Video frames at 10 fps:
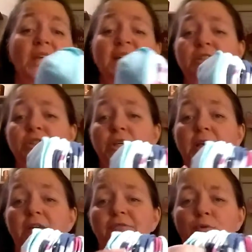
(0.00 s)
And you
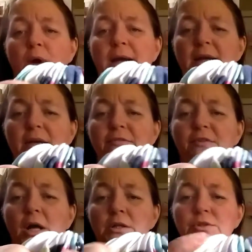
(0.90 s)
get a variety of
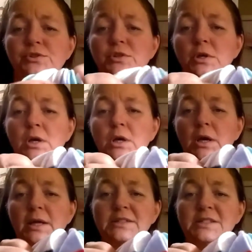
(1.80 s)
colors
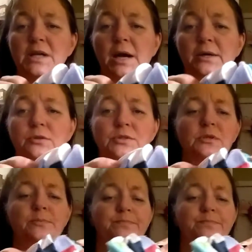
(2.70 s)
and styles.